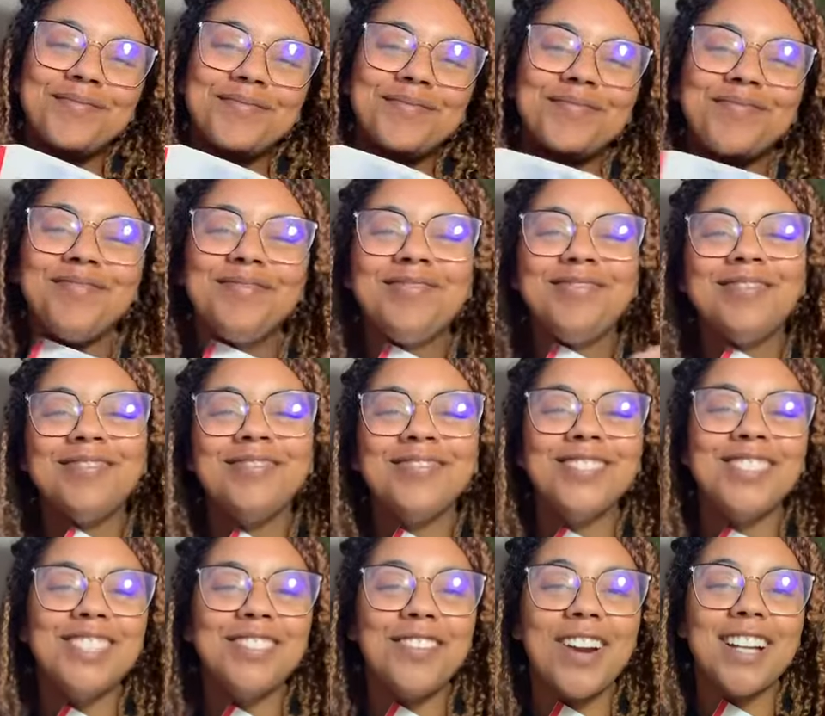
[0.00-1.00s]

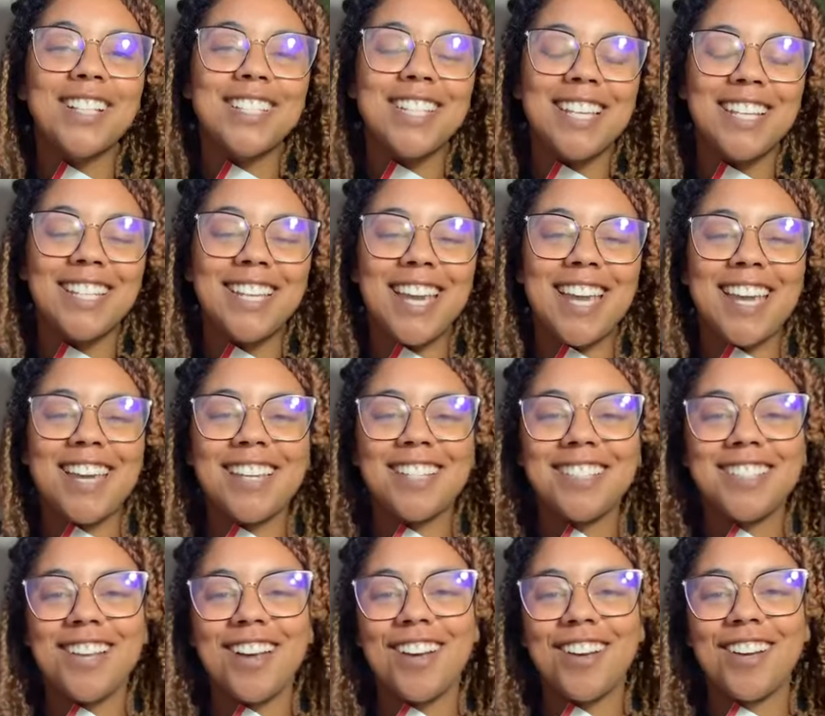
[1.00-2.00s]
It's Roxane
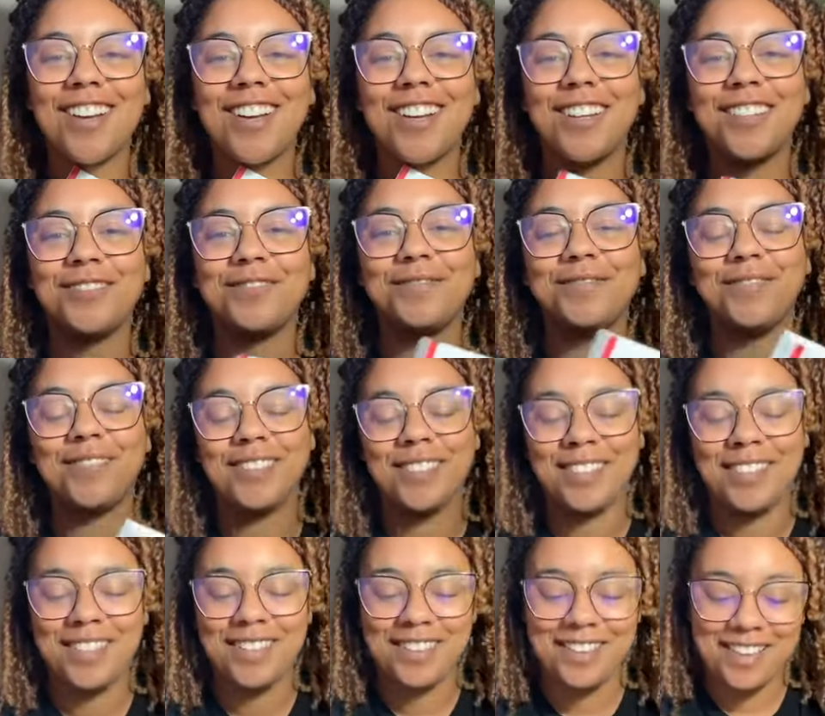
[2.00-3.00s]
Gay's Hunger.
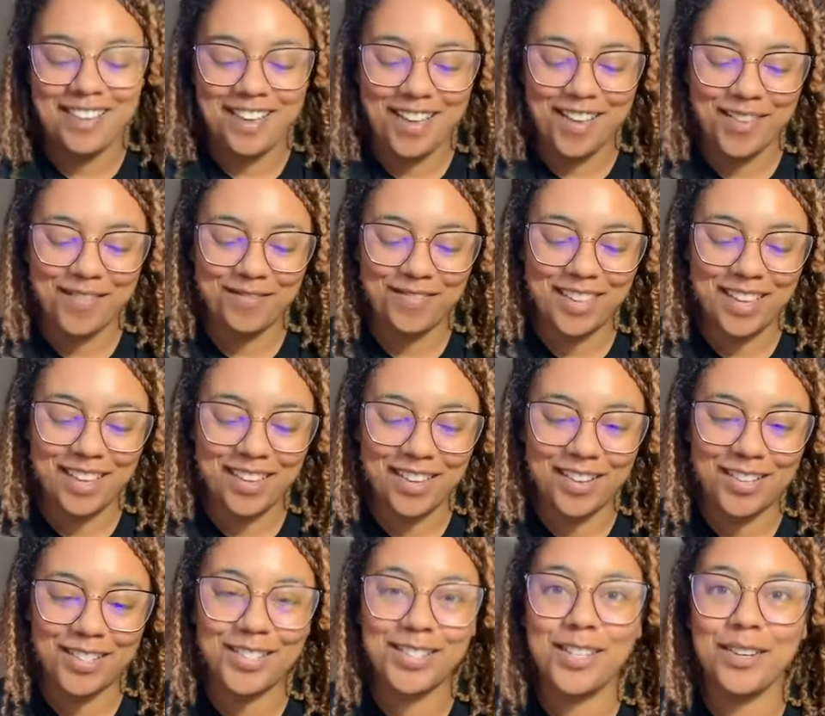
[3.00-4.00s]
Thank
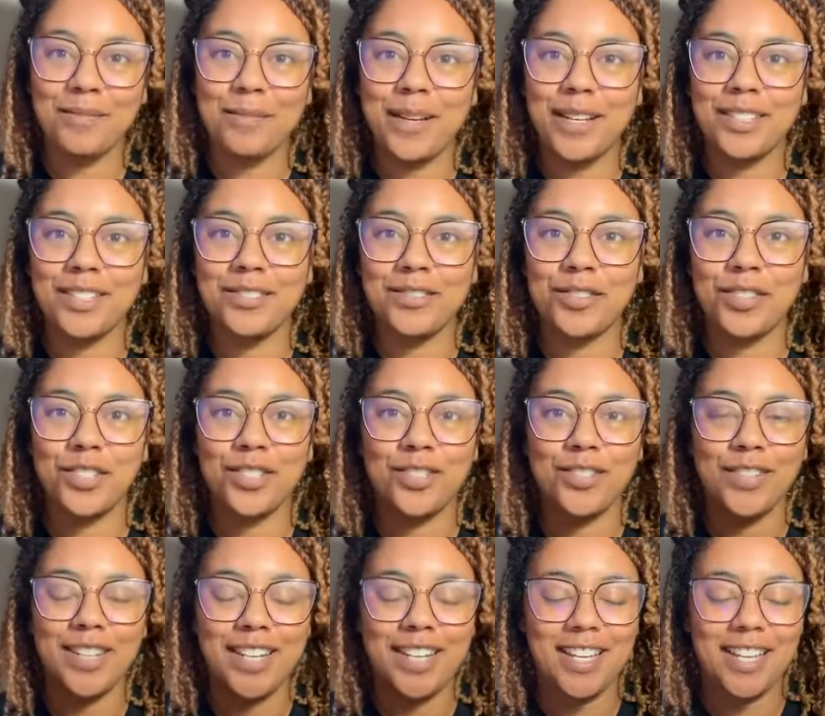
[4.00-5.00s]
y'all so much for
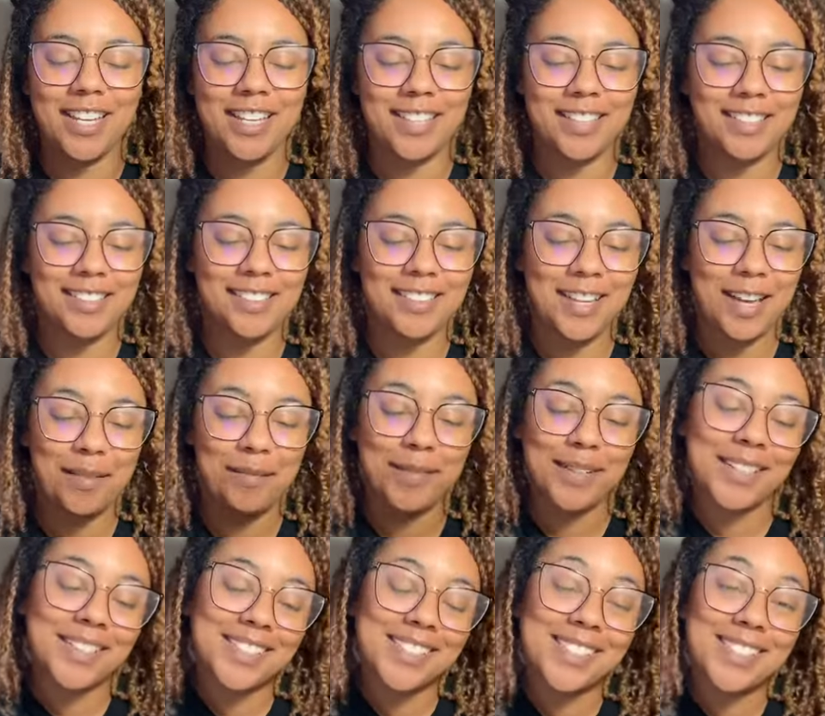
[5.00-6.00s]
joining. I'm
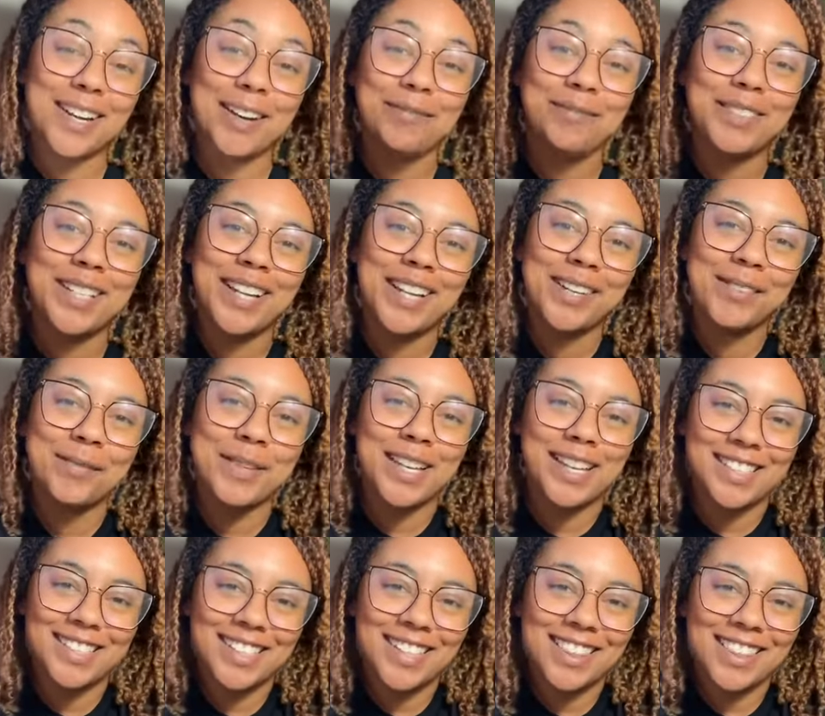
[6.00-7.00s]
gonna stop there
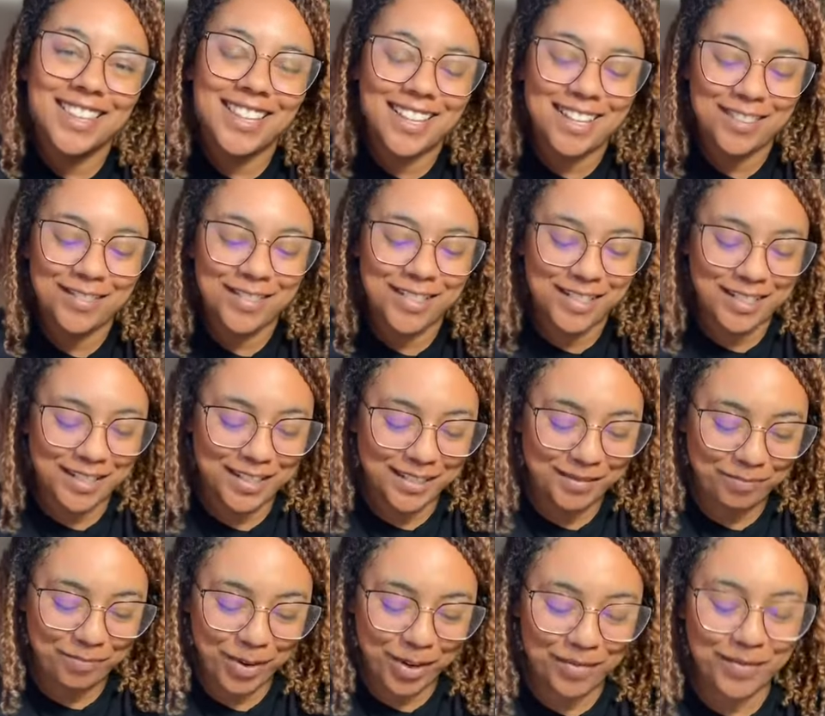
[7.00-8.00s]
because I think it was
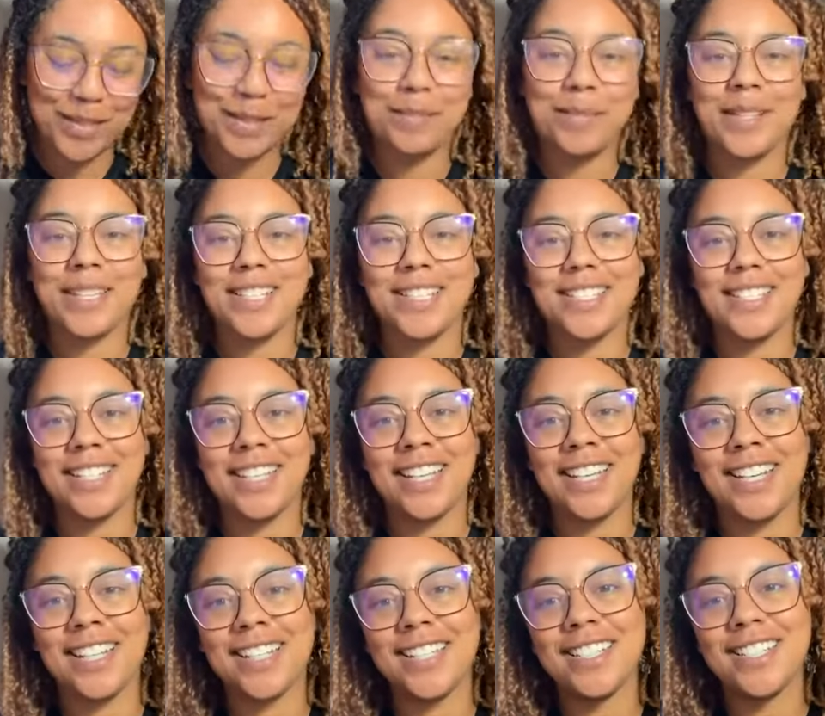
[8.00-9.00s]
a perfect place to
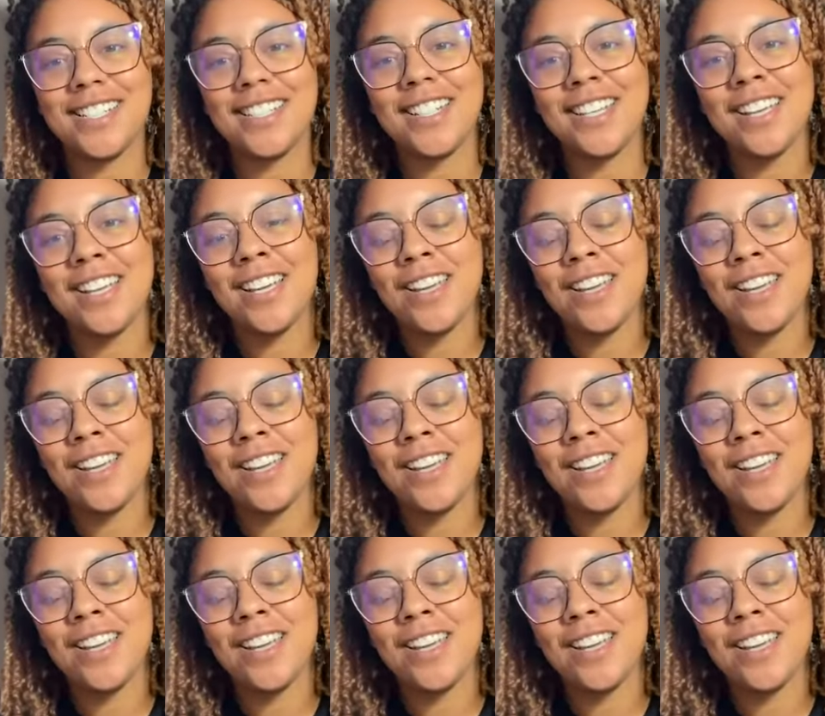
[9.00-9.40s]
end.